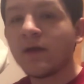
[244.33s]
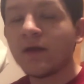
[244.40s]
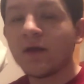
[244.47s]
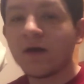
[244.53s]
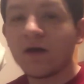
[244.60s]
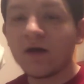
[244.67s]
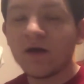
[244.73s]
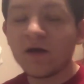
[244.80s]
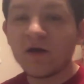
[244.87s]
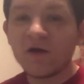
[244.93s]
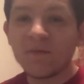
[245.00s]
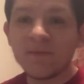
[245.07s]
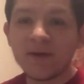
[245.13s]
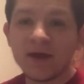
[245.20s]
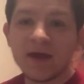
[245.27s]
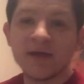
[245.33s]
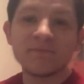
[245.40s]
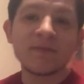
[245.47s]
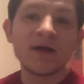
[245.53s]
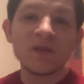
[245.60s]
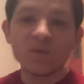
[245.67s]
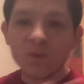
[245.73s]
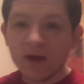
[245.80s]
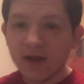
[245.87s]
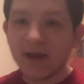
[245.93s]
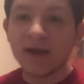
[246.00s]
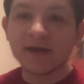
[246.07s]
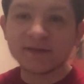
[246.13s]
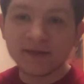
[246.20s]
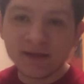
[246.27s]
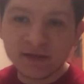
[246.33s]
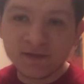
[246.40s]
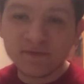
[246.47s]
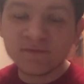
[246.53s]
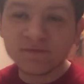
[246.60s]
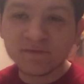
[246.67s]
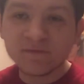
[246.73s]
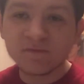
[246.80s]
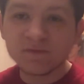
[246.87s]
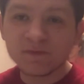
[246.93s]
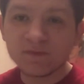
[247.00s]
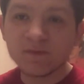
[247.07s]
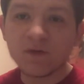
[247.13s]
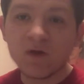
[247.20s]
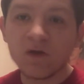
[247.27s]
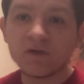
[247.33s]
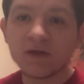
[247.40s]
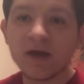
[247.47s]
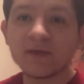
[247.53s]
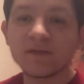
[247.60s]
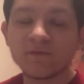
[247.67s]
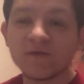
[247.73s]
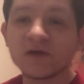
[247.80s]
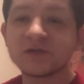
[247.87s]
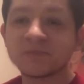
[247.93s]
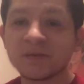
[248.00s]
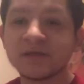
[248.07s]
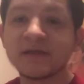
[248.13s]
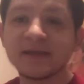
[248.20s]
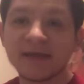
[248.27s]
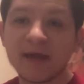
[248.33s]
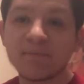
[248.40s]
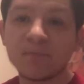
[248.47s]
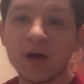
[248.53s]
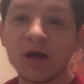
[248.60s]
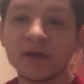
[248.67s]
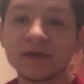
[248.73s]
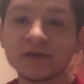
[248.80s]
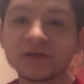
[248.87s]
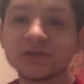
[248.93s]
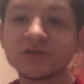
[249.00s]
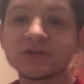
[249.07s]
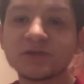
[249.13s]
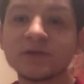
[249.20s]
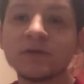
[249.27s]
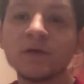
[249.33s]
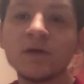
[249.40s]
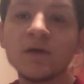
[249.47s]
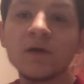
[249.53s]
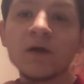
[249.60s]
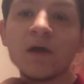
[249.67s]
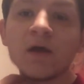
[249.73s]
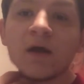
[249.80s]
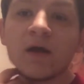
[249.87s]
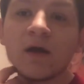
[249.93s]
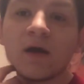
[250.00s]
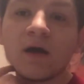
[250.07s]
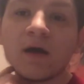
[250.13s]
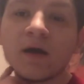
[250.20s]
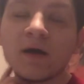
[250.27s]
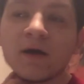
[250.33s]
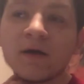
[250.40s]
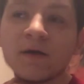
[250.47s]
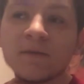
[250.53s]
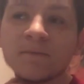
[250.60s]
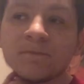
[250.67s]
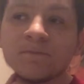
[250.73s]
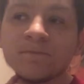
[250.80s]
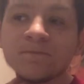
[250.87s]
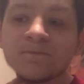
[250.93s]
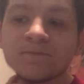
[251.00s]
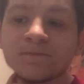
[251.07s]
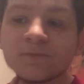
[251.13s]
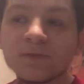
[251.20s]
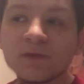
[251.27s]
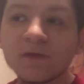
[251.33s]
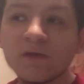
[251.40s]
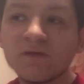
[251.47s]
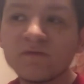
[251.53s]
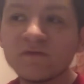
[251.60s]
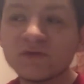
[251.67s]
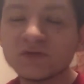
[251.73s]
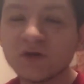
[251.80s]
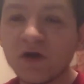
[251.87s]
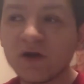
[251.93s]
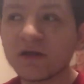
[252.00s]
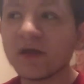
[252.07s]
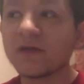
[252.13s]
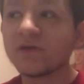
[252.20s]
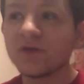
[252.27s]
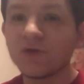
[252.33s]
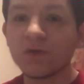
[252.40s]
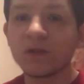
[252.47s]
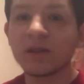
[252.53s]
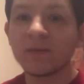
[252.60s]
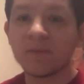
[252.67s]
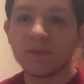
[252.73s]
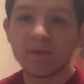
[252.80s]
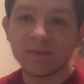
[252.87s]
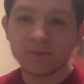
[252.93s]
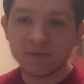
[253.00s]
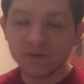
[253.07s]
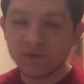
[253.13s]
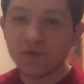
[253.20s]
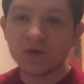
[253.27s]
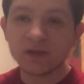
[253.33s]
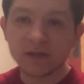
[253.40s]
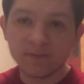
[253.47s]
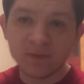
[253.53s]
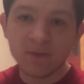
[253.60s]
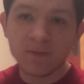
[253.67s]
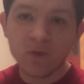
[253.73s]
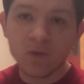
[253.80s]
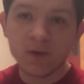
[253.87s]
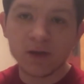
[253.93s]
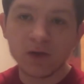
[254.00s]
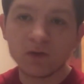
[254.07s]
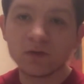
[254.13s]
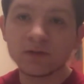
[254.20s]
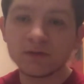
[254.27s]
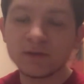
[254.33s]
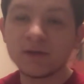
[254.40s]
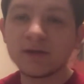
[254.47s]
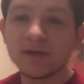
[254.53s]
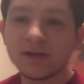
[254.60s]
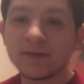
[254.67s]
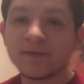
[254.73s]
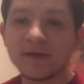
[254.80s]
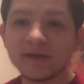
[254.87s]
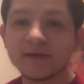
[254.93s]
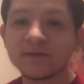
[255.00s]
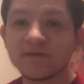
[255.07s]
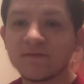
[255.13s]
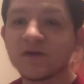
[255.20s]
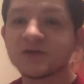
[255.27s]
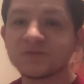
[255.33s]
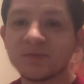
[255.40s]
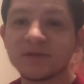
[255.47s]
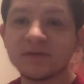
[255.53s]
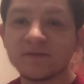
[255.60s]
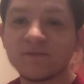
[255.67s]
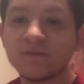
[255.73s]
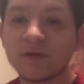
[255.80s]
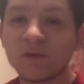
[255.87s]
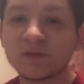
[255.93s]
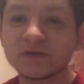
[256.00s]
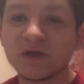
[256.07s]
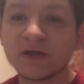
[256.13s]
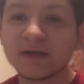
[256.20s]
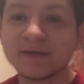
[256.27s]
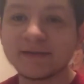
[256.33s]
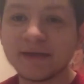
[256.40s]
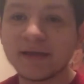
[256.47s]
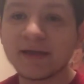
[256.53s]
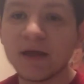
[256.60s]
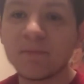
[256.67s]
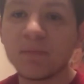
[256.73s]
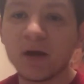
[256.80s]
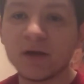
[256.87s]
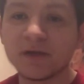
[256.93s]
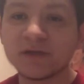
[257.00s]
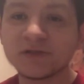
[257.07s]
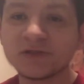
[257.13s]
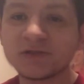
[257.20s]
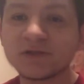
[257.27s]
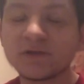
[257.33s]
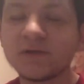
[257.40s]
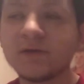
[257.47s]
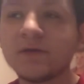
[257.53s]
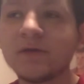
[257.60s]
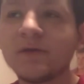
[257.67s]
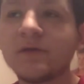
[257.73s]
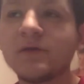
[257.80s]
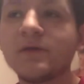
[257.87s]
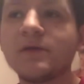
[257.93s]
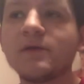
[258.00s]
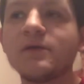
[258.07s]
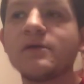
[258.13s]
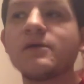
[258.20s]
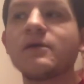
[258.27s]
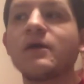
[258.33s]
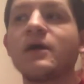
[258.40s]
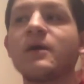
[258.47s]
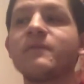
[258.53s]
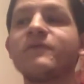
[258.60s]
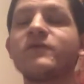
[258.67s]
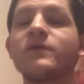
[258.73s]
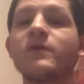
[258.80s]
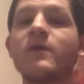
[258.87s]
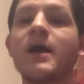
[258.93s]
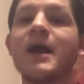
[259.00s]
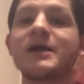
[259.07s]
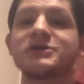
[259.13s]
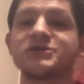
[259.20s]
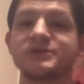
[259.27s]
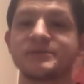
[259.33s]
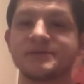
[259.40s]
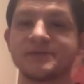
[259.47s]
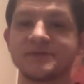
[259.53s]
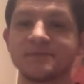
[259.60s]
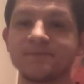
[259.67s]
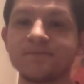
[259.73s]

Um, and by the way, at the end of all that, the freshman did get punished um, for talking during the during the memorial. The the freshmen that were talking did get punished um, for their actions.